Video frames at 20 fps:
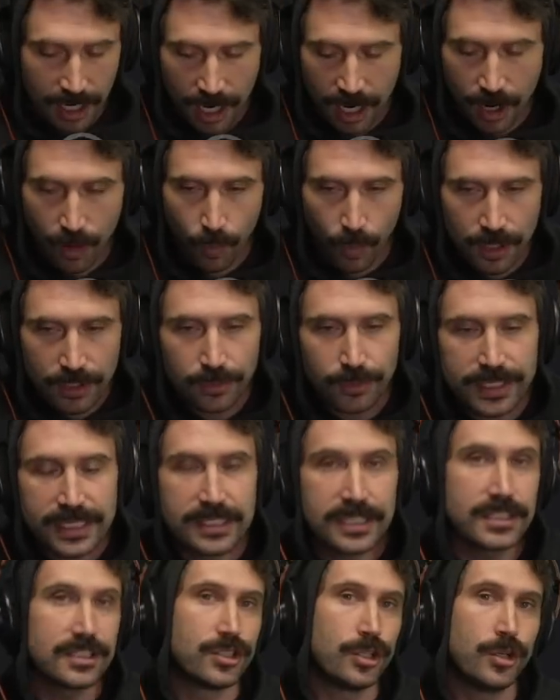Uh, one
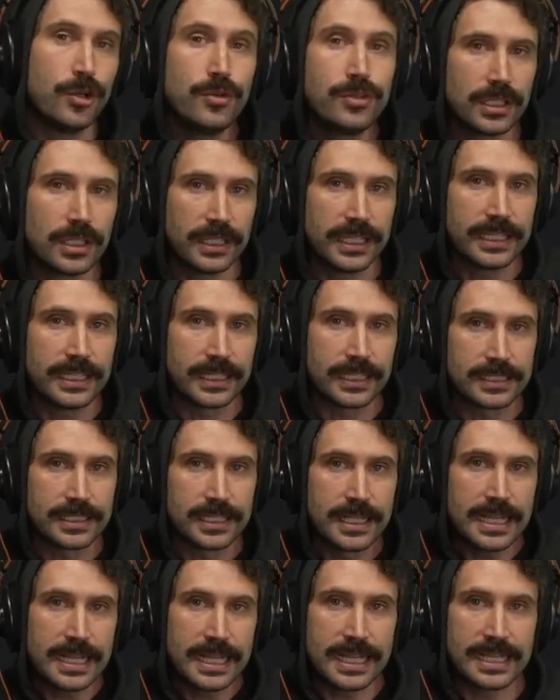reason to delete it
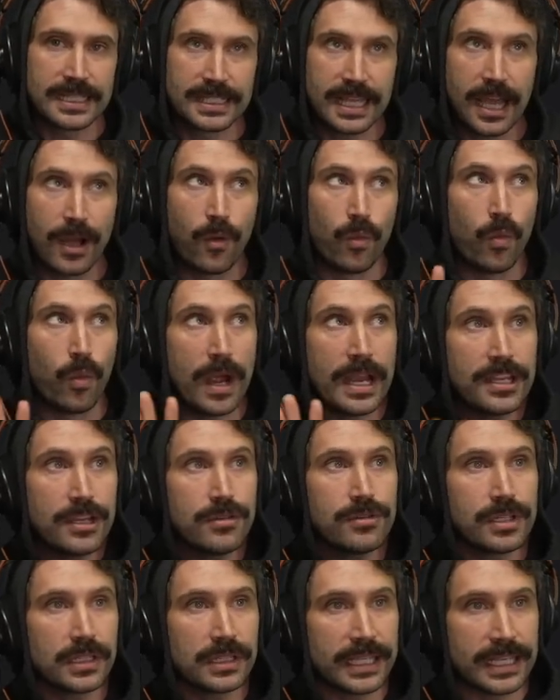is that when
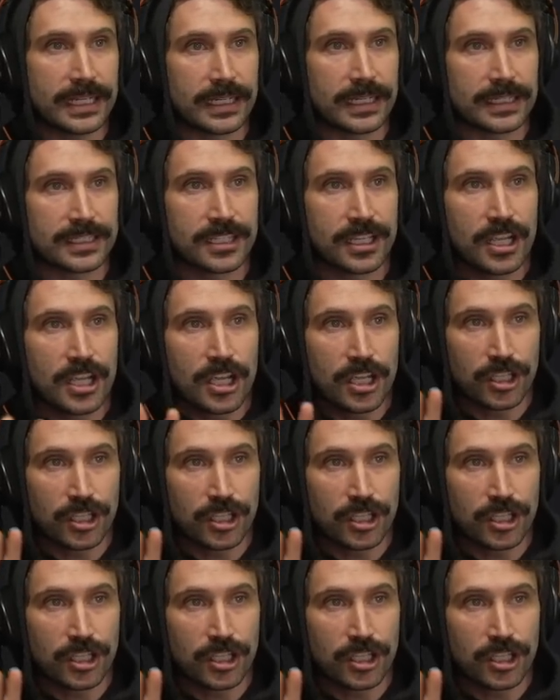you delete it,